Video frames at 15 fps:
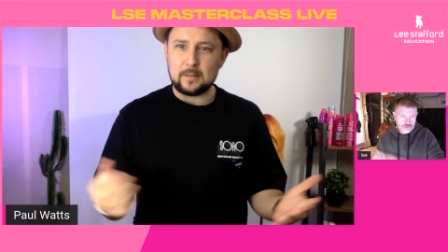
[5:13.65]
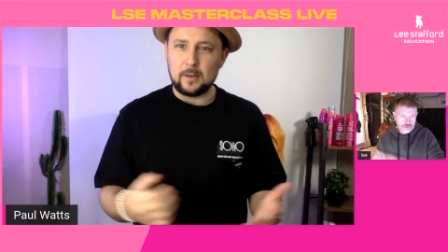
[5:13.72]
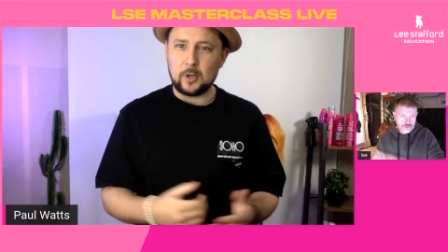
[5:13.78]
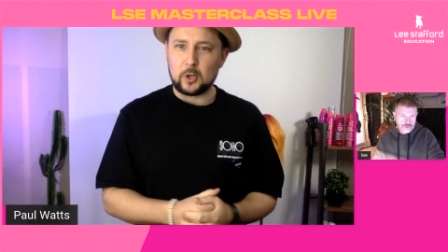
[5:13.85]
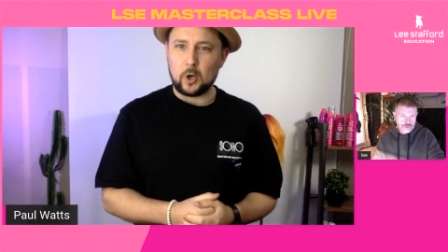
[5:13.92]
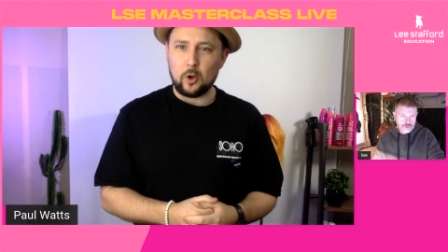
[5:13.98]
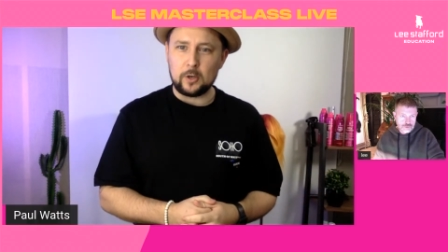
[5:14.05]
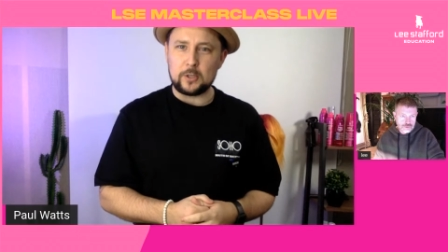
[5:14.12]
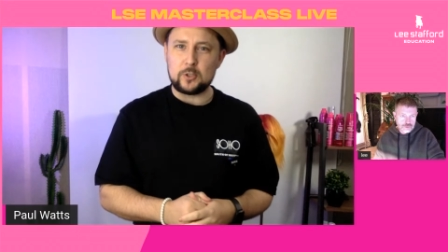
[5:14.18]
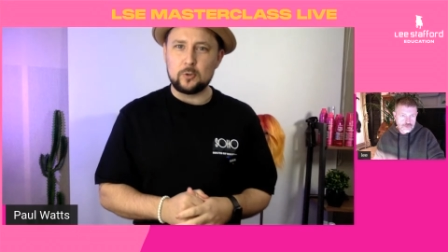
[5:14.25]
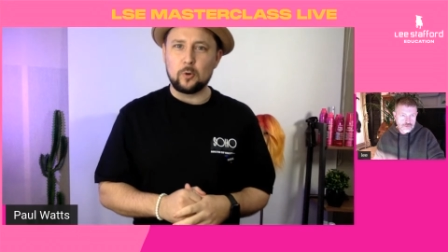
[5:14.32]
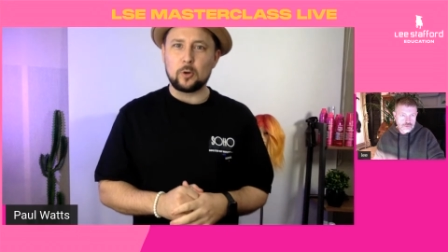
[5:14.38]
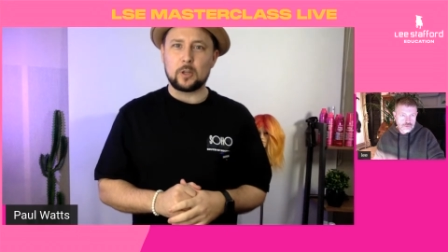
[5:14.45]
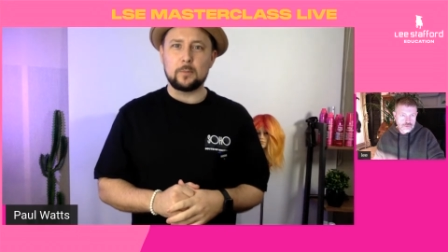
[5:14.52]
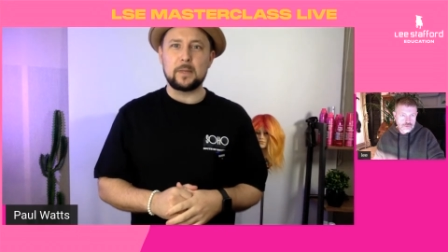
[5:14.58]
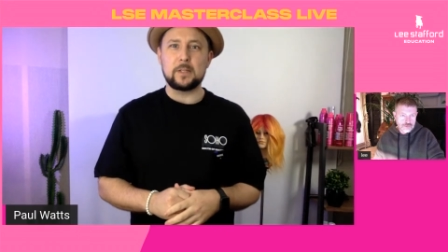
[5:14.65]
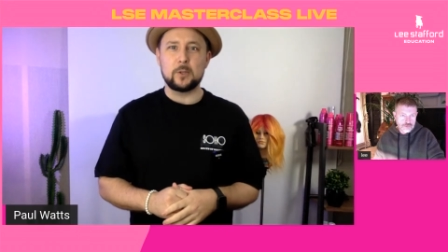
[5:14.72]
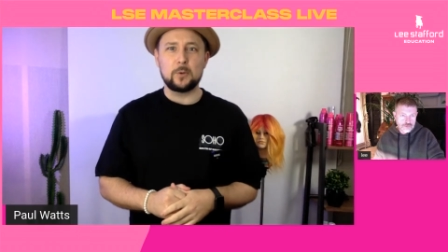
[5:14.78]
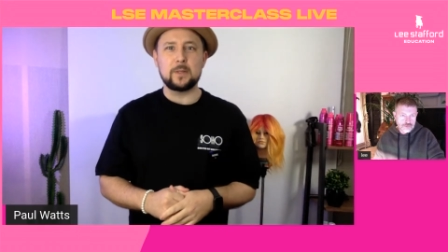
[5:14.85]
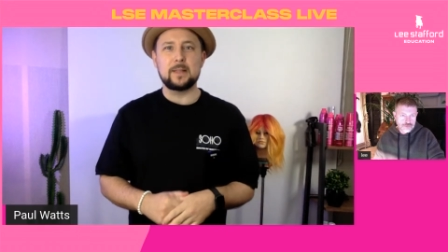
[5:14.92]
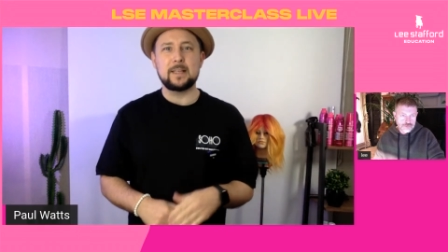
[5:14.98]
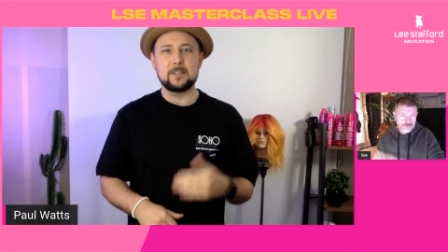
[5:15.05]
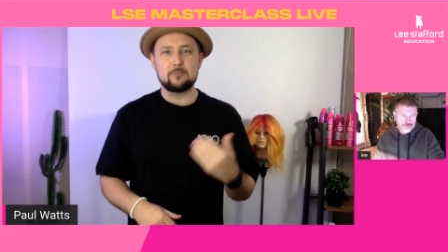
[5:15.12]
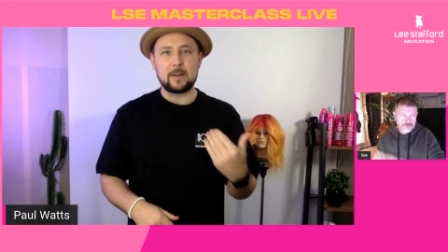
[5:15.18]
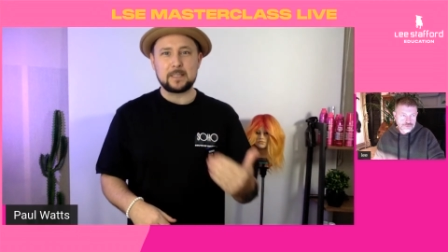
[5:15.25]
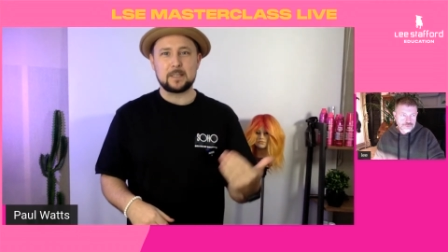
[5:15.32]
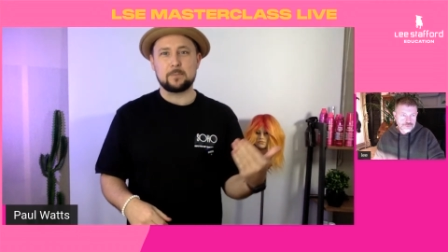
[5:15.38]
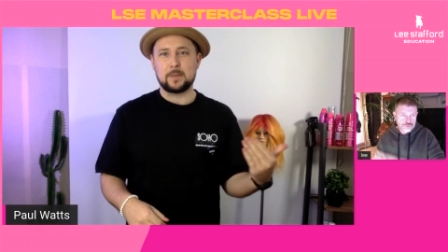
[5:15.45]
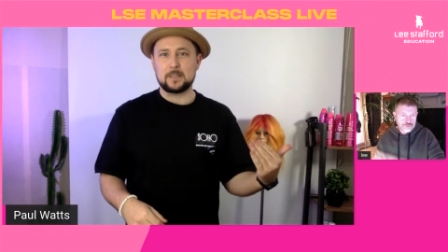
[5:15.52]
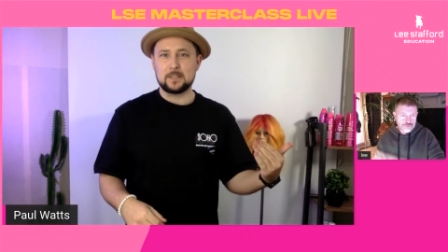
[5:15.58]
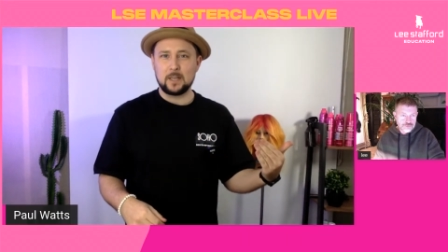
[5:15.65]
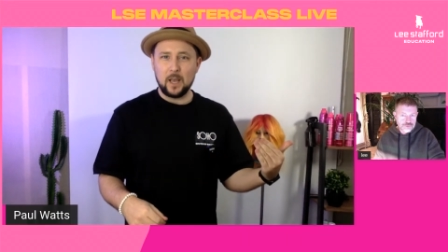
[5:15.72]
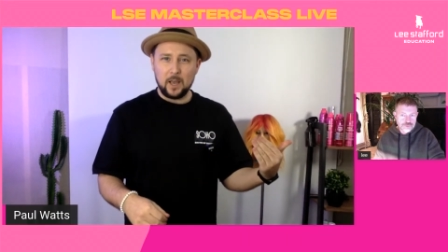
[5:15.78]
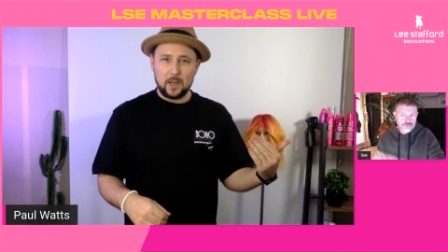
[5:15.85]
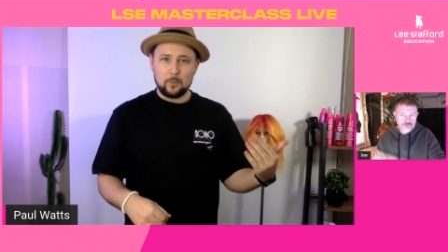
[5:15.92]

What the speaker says: At college, you're going to be doing these recipes,